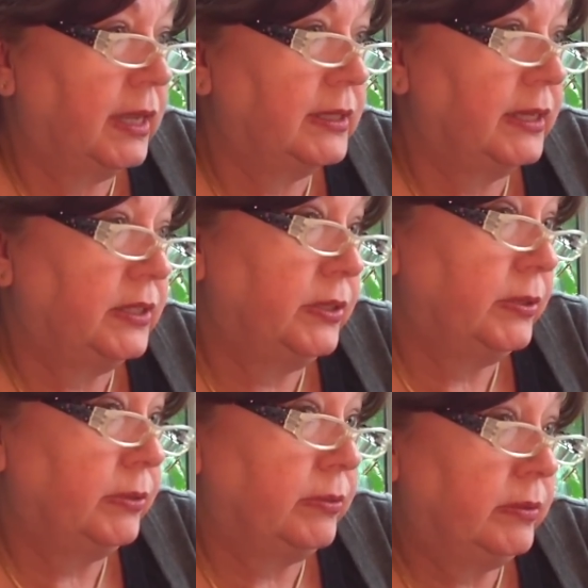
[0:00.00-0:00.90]
I'd say
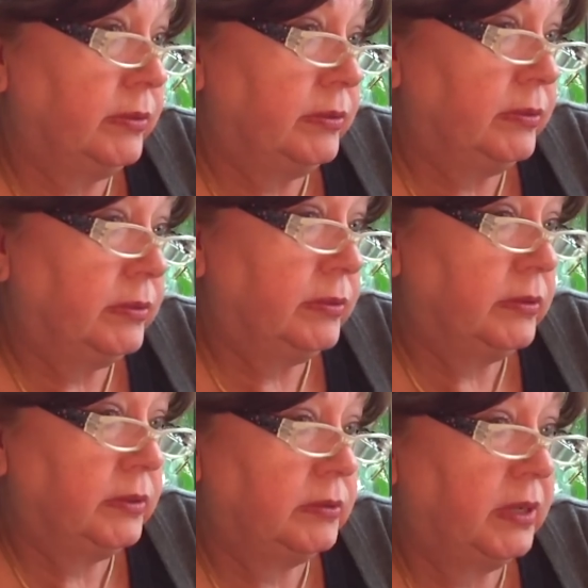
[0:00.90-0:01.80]

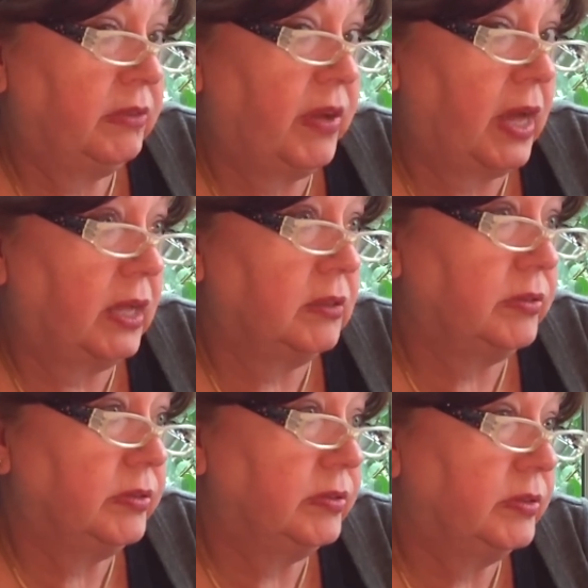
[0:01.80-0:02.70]
225,
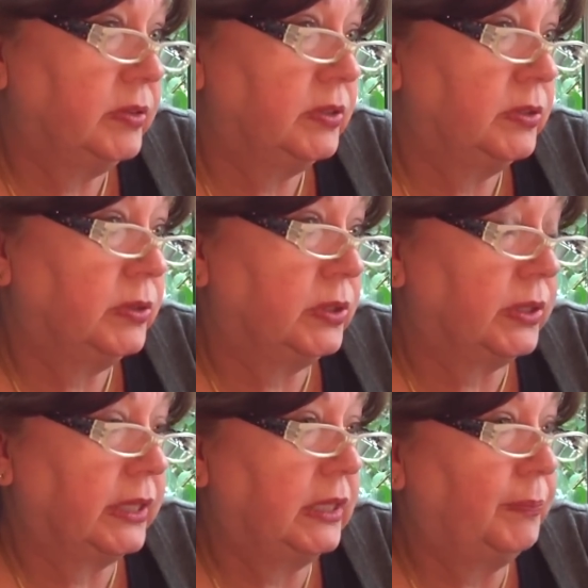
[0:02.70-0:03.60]

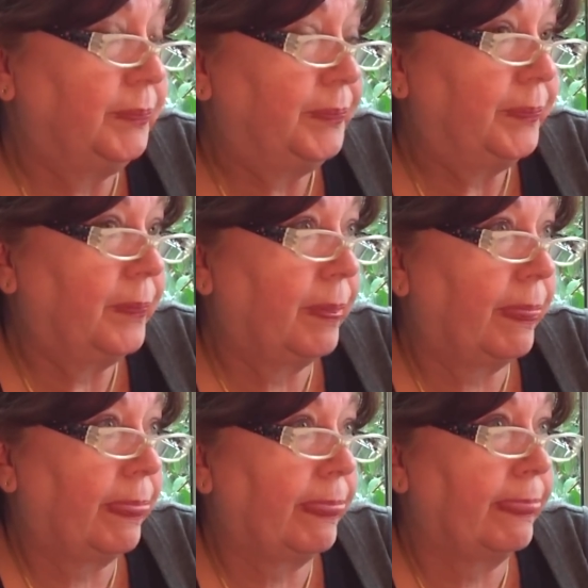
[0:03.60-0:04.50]
230
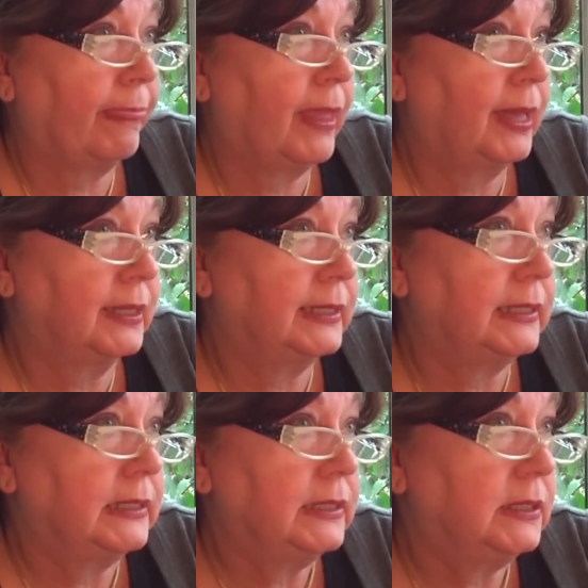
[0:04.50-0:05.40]
at
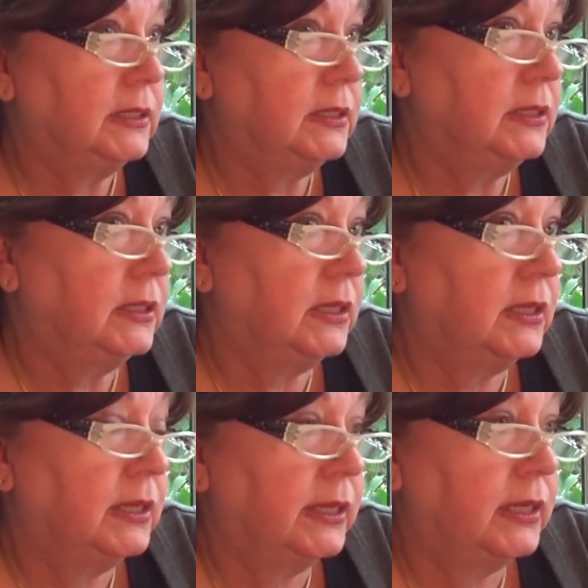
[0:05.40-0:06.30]
least.
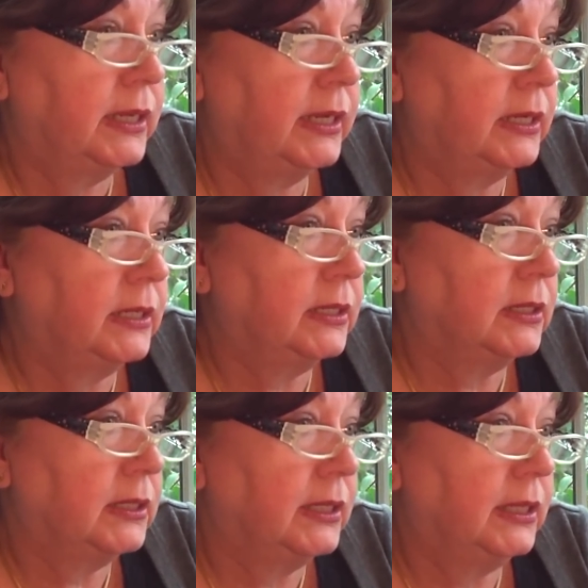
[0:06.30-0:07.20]

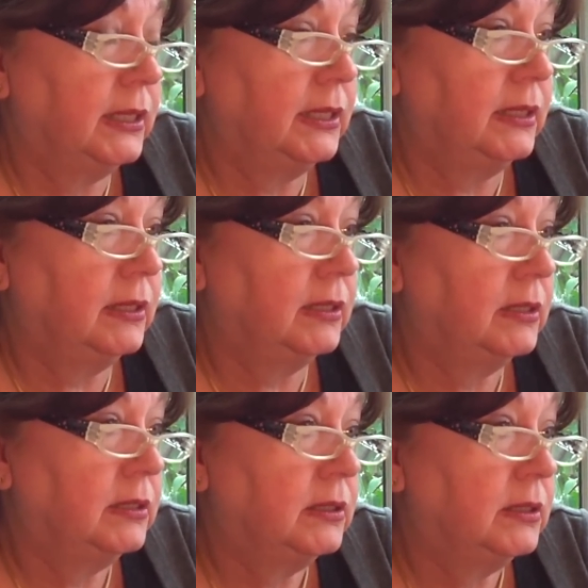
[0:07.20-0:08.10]
And he
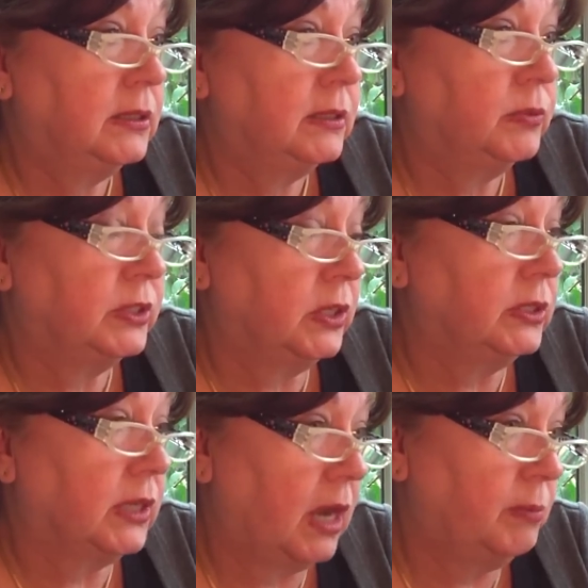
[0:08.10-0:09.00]
was on
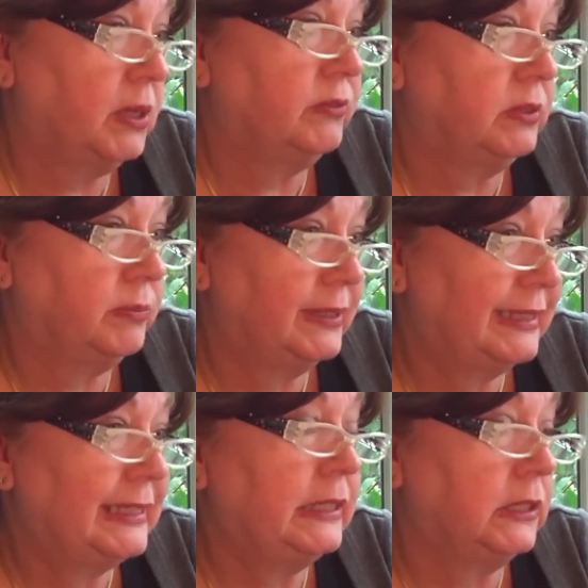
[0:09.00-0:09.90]
top of him,
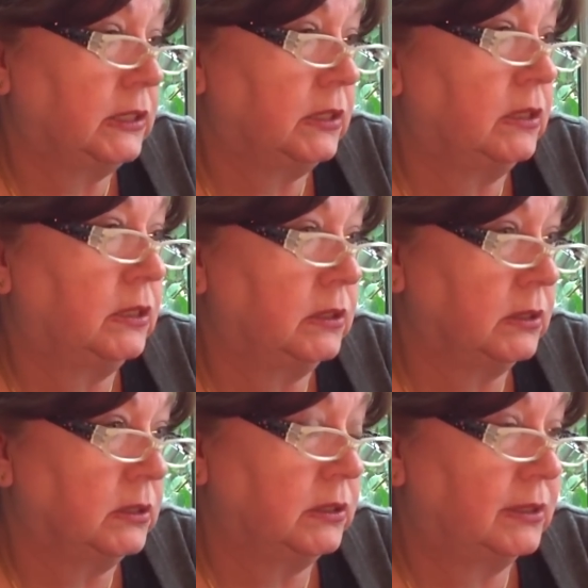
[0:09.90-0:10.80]
sitting
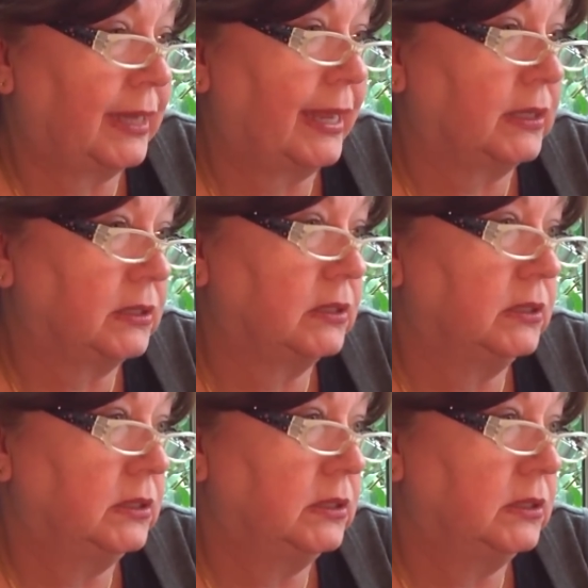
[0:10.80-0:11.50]
on Zach's